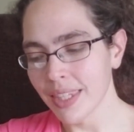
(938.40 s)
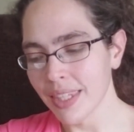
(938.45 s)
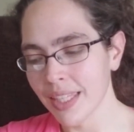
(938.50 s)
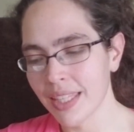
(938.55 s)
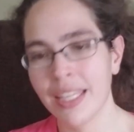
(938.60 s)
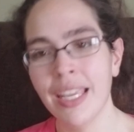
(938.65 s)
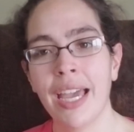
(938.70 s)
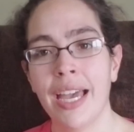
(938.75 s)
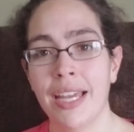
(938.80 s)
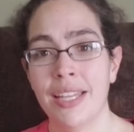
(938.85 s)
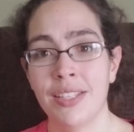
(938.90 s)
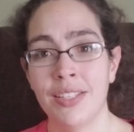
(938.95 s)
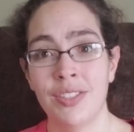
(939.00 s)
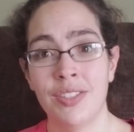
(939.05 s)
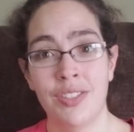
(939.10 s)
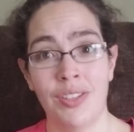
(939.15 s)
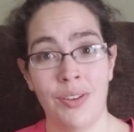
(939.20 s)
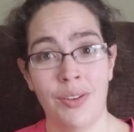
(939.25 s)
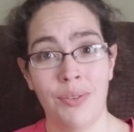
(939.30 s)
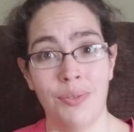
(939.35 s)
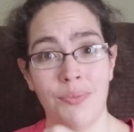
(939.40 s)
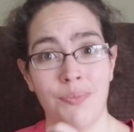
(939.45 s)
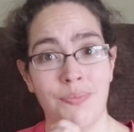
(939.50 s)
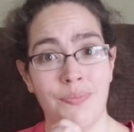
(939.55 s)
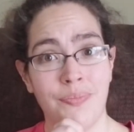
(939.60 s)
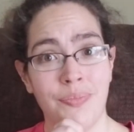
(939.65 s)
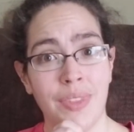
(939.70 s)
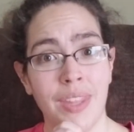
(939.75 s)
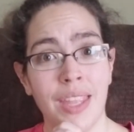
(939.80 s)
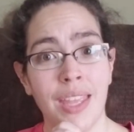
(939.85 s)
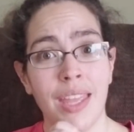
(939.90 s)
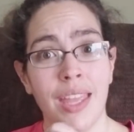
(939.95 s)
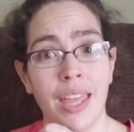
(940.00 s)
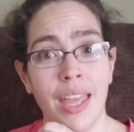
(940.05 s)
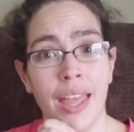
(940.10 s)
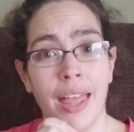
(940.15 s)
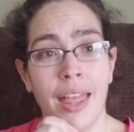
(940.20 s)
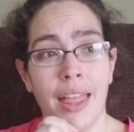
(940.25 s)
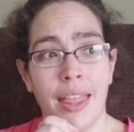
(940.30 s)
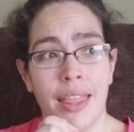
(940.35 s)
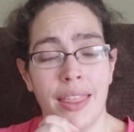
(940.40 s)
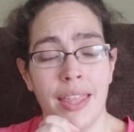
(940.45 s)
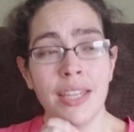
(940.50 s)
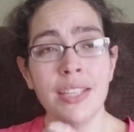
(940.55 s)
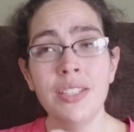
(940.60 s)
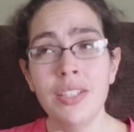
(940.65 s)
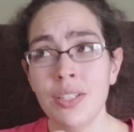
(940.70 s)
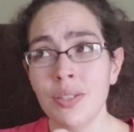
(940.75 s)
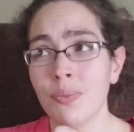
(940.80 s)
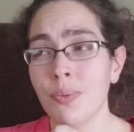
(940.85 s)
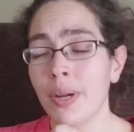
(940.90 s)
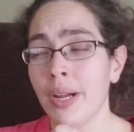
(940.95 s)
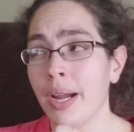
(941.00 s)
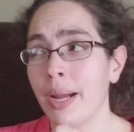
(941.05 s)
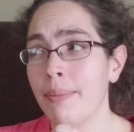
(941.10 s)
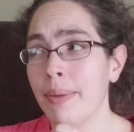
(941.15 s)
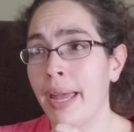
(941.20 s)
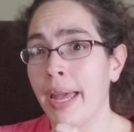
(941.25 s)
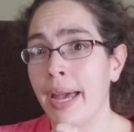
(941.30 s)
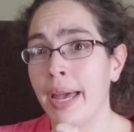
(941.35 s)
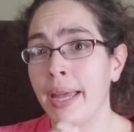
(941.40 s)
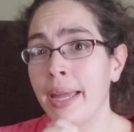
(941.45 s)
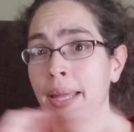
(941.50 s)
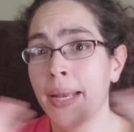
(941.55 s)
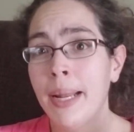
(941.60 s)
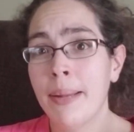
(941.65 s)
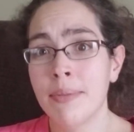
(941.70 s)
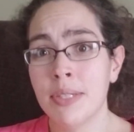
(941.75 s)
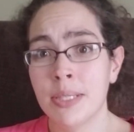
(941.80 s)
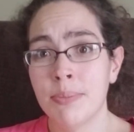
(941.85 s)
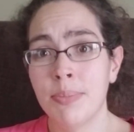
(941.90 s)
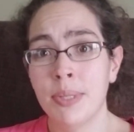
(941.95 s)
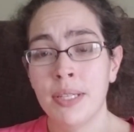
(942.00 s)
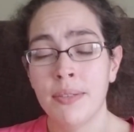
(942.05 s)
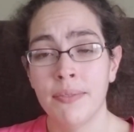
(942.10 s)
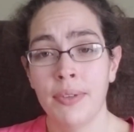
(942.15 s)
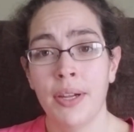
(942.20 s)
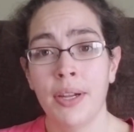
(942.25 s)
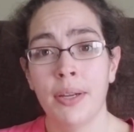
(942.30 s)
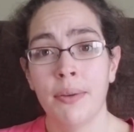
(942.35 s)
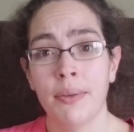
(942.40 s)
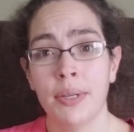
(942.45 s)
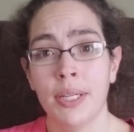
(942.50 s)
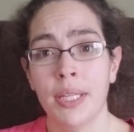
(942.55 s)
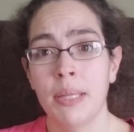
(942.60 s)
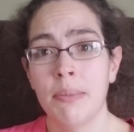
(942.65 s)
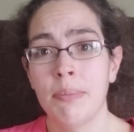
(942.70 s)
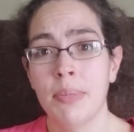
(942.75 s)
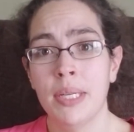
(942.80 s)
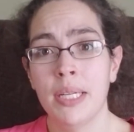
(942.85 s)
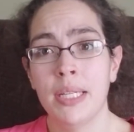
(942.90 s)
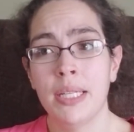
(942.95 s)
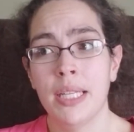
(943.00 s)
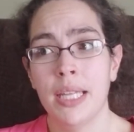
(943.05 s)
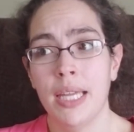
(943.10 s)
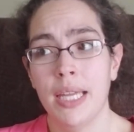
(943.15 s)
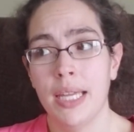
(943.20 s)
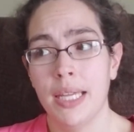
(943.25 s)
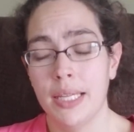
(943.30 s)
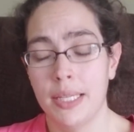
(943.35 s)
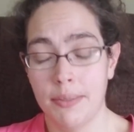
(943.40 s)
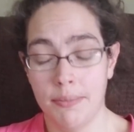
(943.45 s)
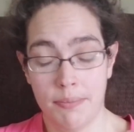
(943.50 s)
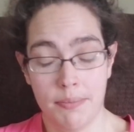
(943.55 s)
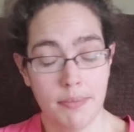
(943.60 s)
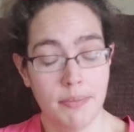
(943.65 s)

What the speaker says: yeah, so that's just where I'm at, and I'm just being very real and being like,